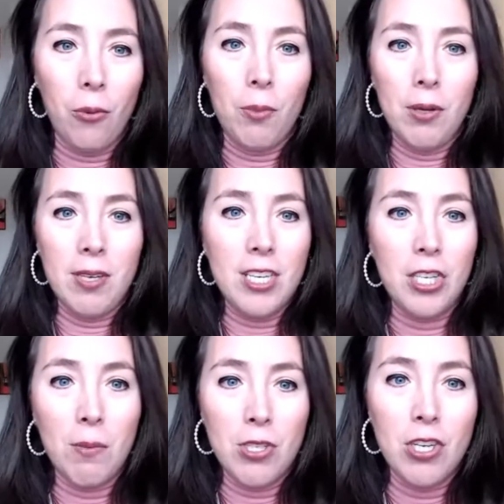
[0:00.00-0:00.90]
We'll be
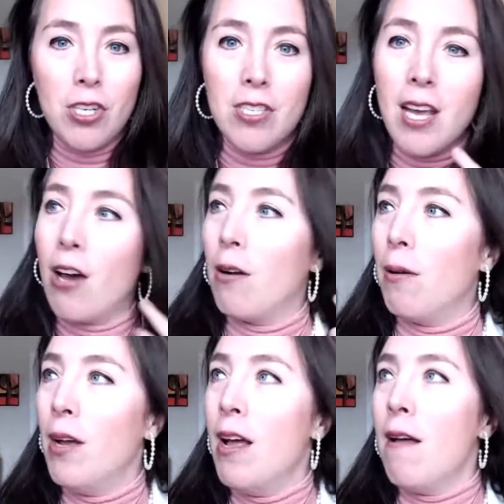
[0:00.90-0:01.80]
teaching musicians how
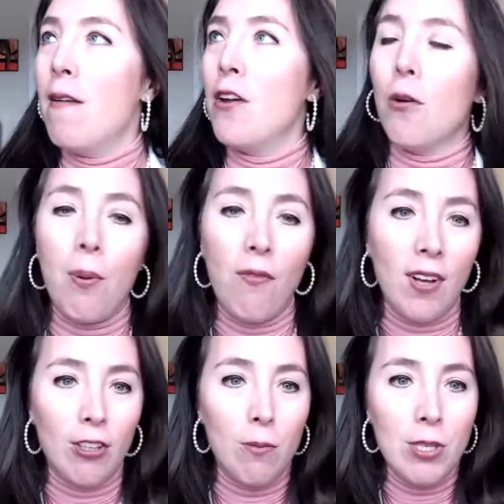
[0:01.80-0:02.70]
to,
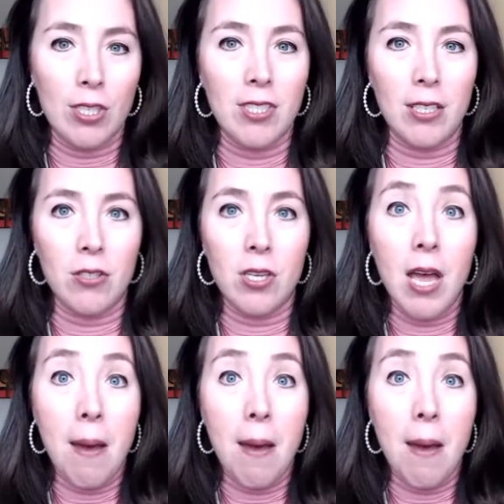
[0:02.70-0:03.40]
perfect their music skills.